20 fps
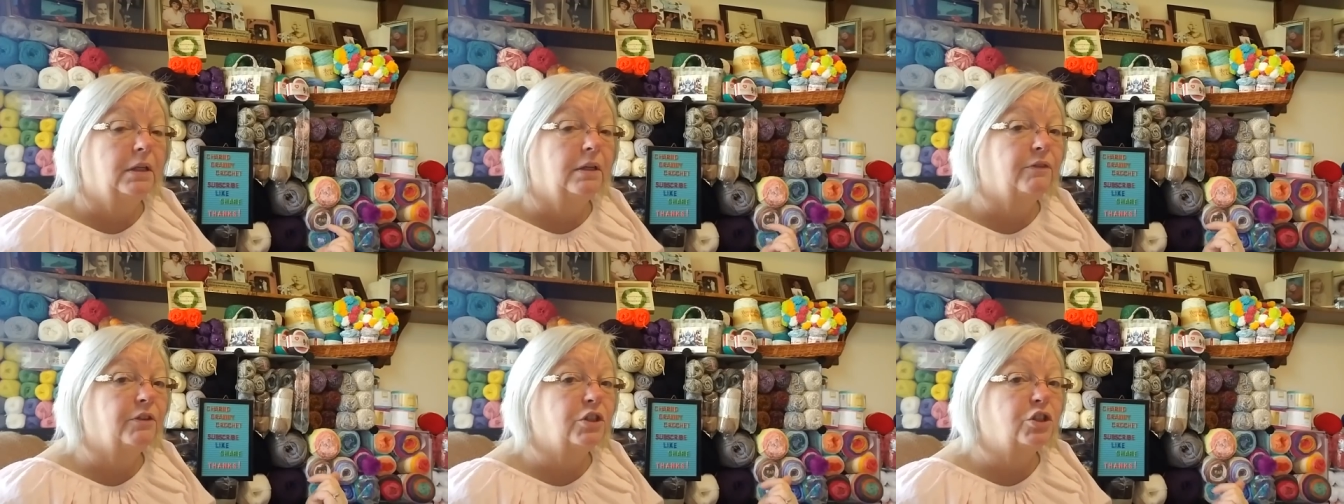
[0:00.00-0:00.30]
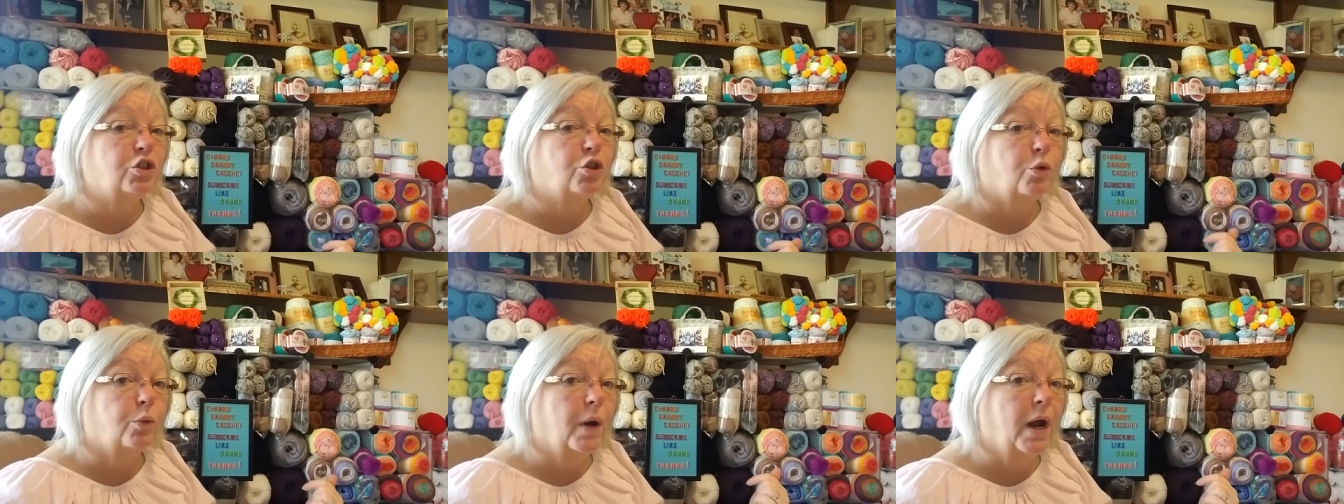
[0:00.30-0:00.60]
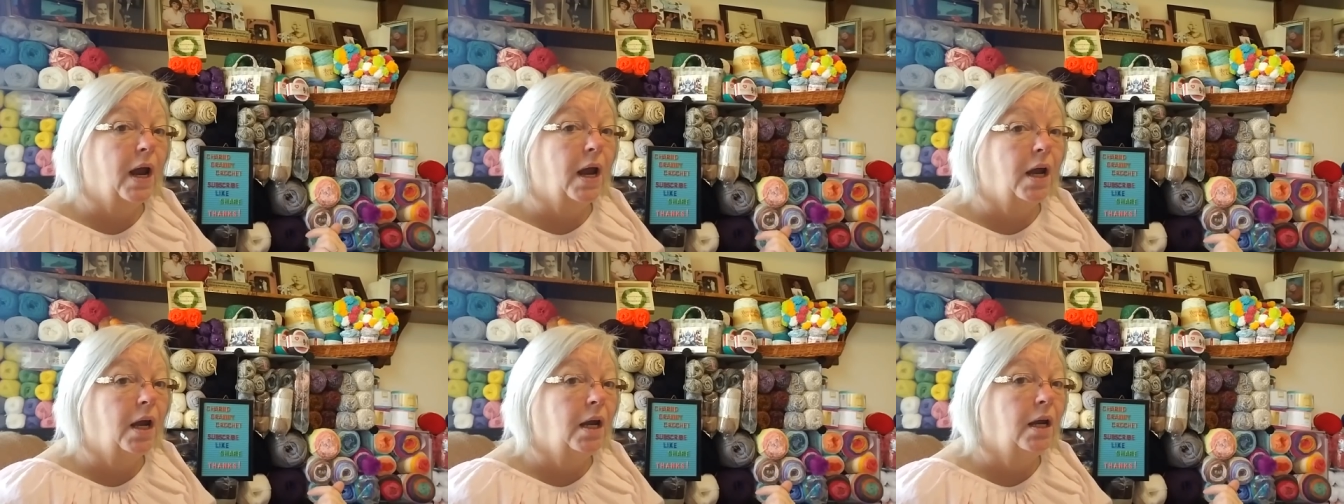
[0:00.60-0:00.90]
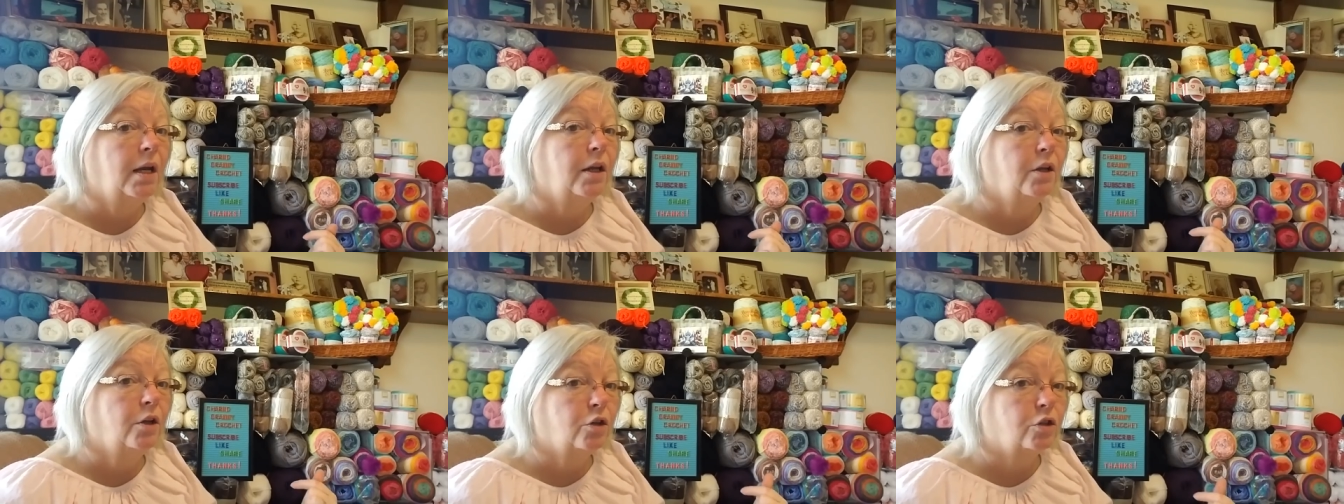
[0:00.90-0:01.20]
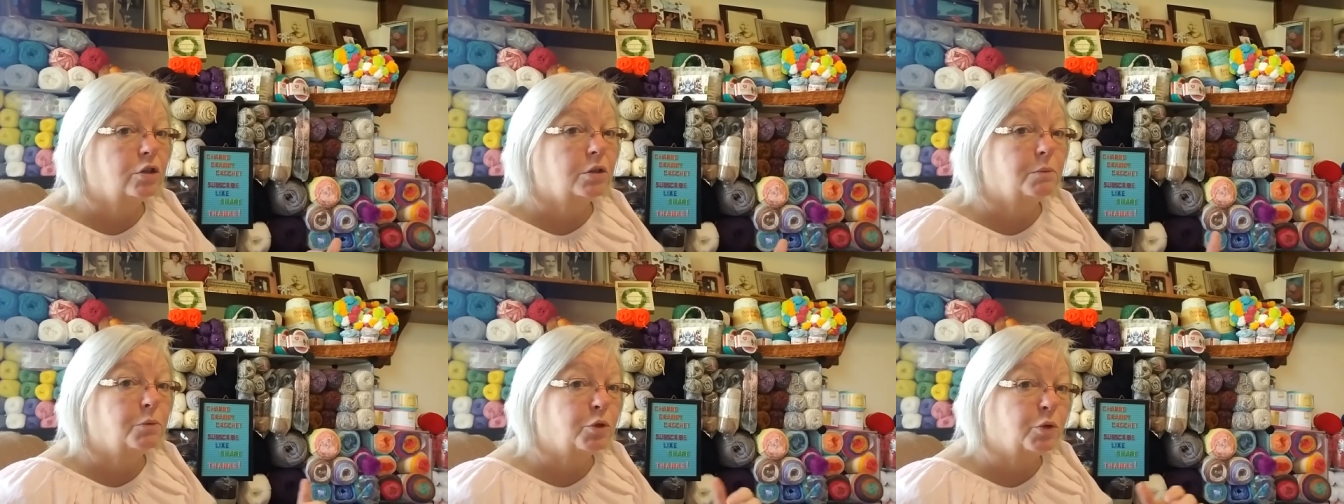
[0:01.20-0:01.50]
If it's gray, you're
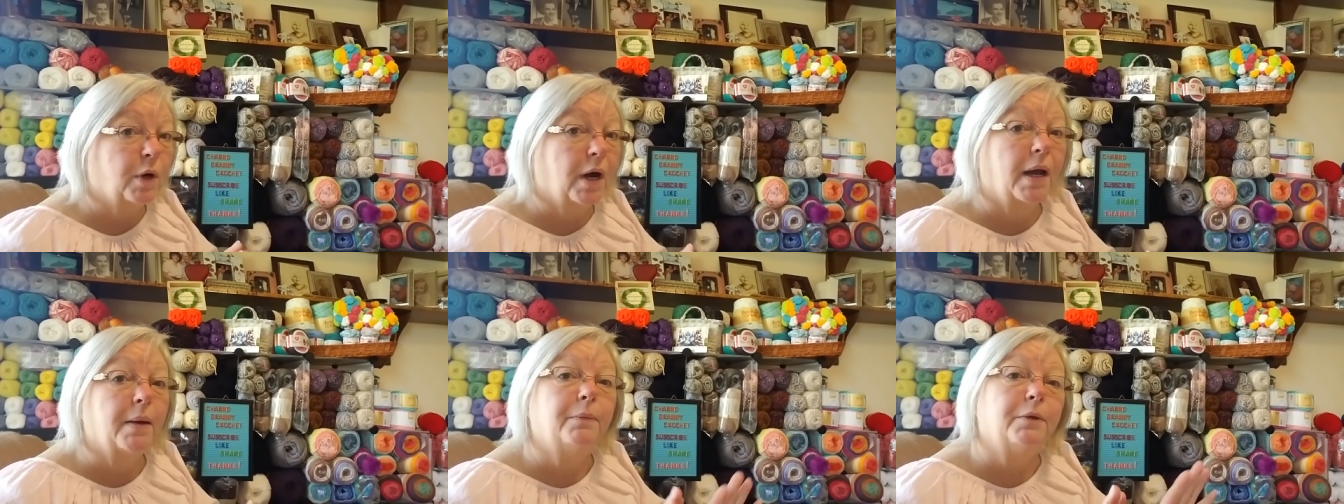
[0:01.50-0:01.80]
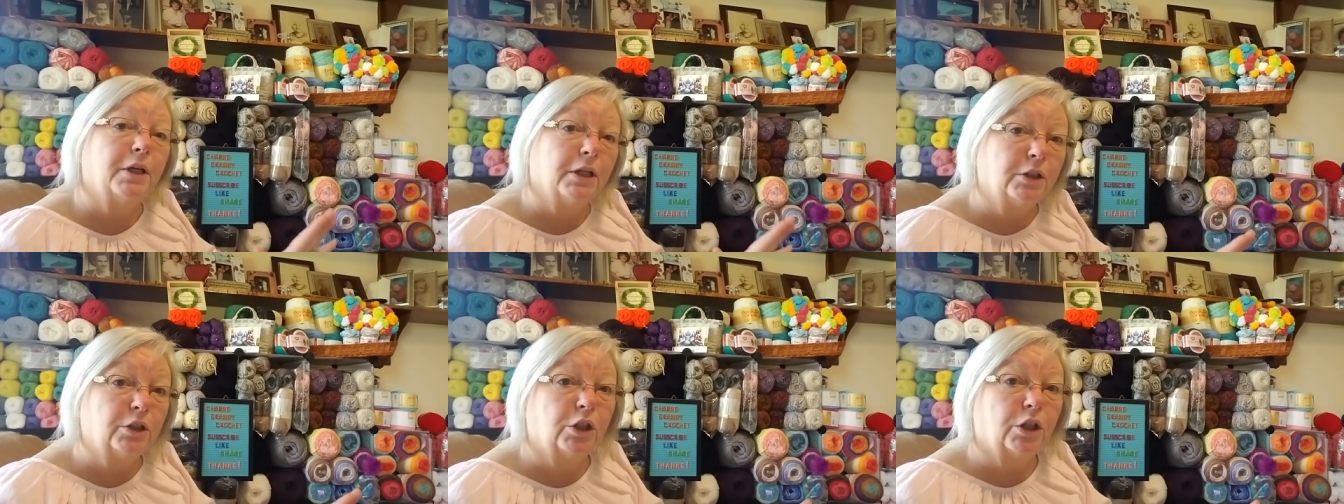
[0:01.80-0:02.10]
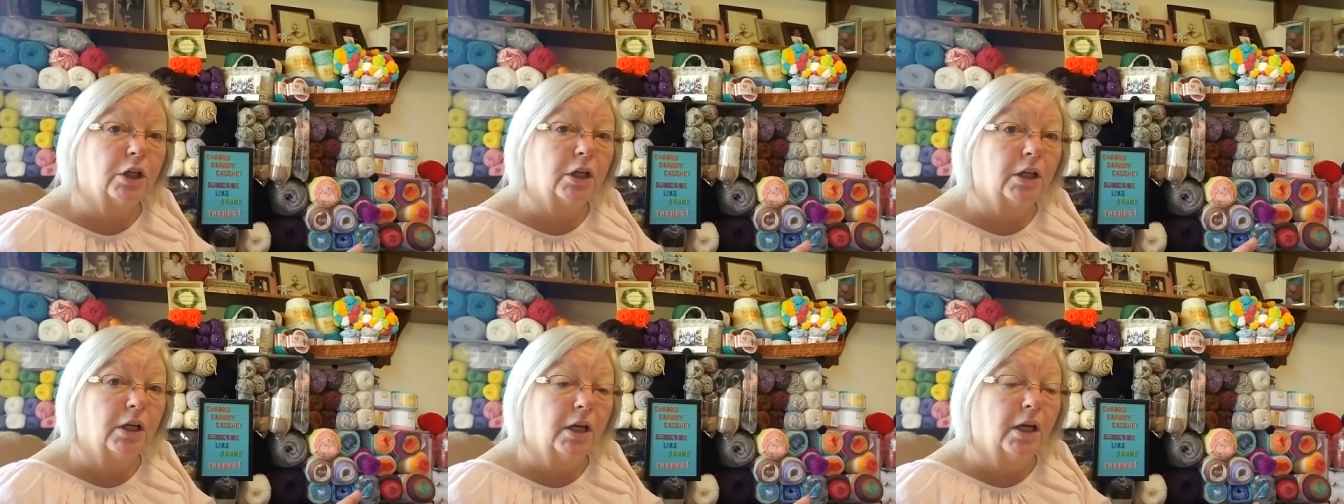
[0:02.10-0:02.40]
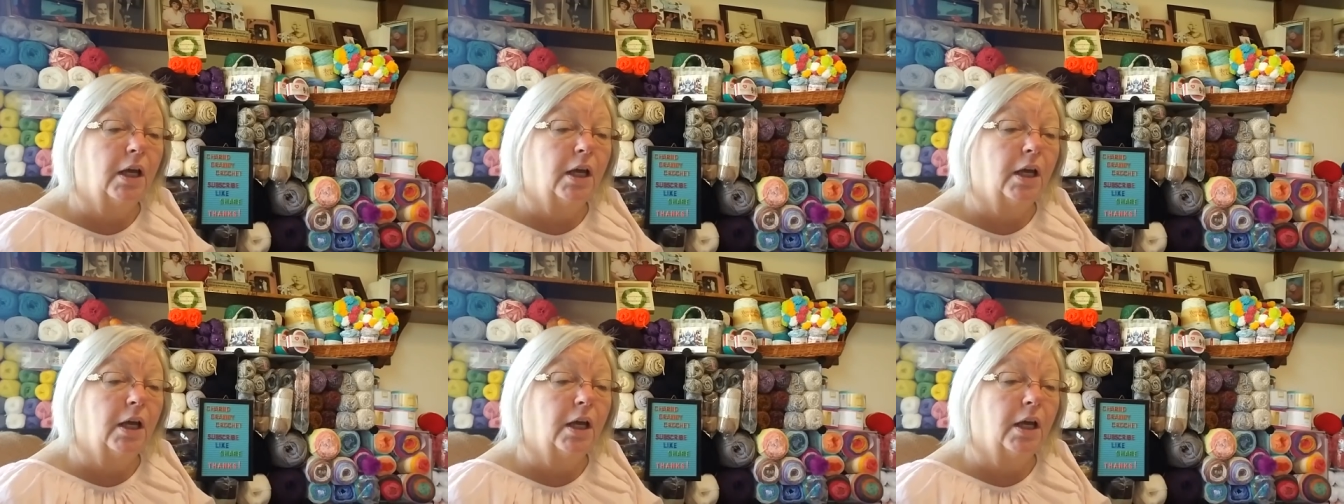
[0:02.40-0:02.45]
subscribed and good.